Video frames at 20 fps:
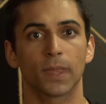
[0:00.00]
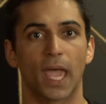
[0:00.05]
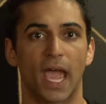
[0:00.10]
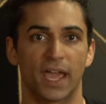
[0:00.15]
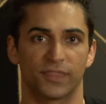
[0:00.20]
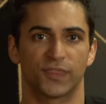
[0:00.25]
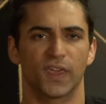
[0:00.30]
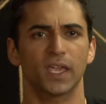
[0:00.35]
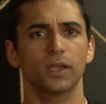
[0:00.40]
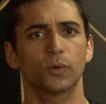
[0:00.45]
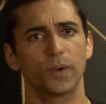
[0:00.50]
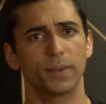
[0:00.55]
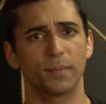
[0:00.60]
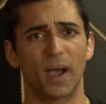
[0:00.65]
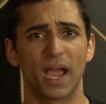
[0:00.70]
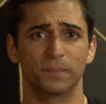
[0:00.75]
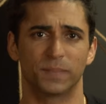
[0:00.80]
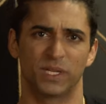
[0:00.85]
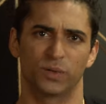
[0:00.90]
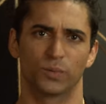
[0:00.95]
I think we
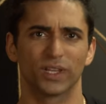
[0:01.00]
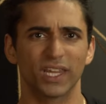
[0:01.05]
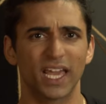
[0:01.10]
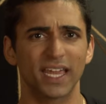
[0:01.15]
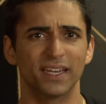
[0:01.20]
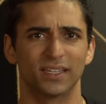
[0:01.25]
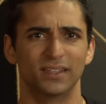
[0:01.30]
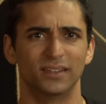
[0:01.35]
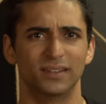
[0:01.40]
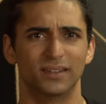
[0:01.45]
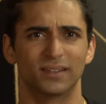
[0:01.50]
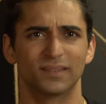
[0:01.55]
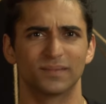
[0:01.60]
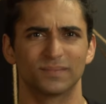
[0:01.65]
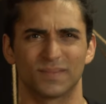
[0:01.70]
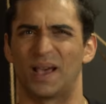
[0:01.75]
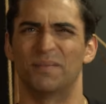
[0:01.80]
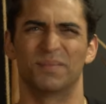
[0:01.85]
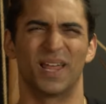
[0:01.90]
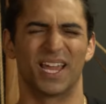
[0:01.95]
might be related.
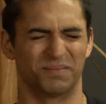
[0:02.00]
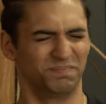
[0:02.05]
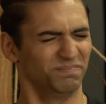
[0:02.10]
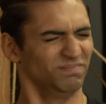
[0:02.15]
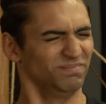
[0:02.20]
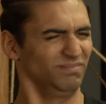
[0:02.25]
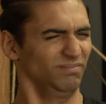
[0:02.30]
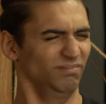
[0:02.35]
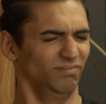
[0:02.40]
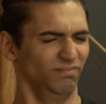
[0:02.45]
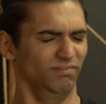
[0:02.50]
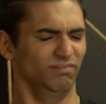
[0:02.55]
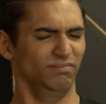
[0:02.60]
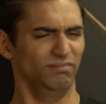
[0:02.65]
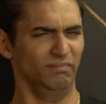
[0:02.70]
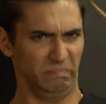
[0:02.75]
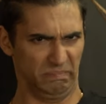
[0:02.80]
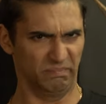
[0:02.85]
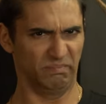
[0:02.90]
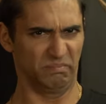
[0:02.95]
I'm like,
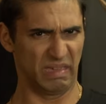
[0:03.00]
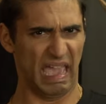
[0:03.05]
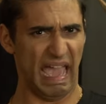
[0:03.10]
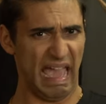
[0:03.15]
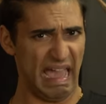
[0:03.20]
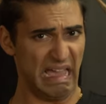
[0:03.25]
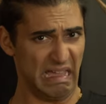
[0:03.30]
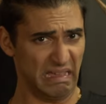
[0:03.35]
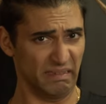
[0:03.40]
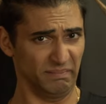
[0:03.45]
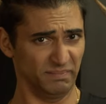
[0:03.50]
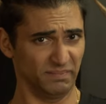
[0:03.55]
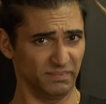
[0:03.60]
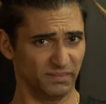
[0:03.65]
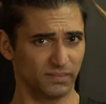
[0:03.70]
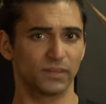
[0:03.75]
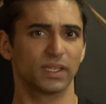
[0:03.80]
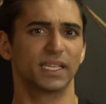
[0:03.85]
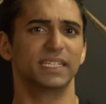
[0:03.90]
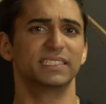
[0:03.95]
yeah?
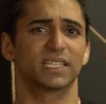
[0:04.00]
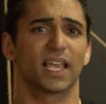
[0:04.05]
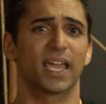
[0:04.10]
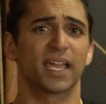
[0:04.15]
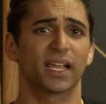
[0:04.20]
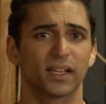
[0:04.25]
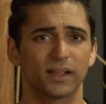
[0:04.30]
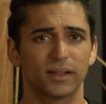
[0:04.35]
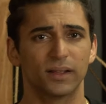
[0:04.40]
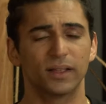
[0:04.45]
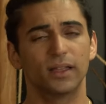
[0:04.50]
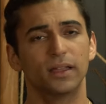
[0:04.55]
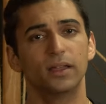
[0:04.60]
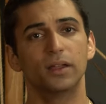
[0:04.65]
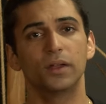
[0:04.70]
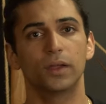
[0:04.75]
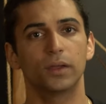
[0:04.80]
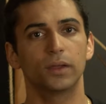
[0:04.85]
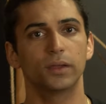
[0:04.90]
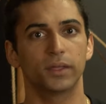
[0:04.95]
He's like,
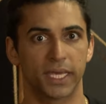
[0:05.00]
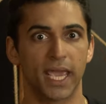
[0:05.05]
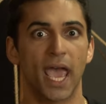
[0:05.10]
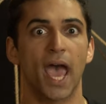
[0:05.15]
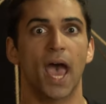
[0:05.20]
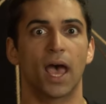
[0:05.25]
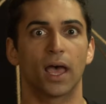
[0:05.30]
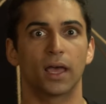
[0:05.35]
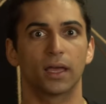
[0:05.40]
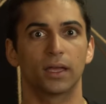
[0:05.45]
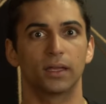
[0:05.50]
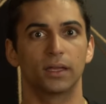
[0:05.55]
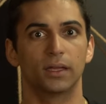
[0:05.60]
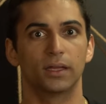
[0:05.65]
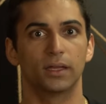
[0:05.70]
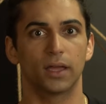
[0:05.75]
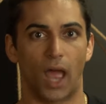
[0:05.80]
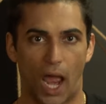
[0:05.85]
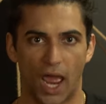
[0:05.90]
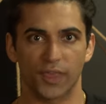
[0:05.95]
yeah,
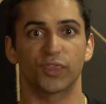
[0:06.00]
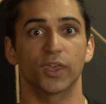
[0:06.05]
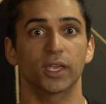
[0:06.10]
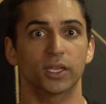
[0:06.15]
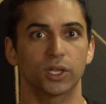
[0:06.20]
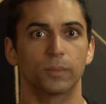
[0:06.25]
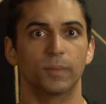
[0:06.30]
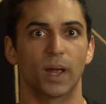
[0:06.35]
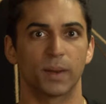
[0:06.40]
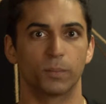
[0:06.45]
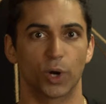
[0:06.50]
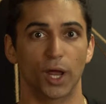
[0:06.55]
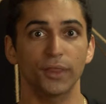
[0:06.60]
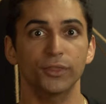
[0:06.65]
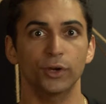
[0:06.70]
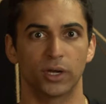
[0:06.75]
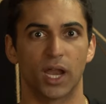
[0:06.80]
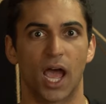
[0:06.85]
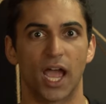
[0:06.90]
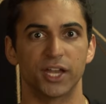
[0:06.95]
I think you're my
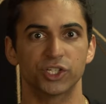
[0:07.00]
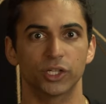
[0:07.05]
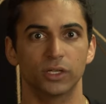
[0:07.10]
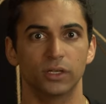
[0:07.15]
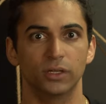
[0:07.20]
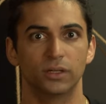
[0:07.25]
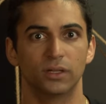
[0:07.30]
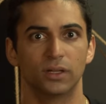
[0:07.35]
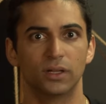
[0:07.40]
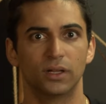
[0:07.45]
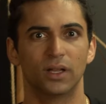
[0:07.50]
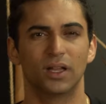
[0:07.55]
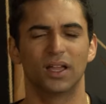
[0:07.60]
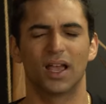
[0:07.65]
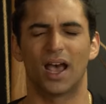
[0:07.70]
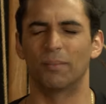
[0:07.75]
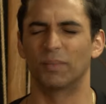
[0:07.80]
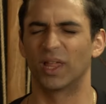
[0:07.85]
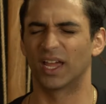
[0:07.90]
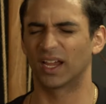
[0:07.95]
brother, Nigel.
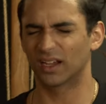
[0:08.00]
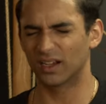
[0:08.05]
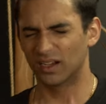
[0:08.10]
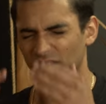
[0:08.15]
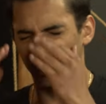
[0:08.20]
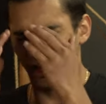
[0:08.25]
I'm like,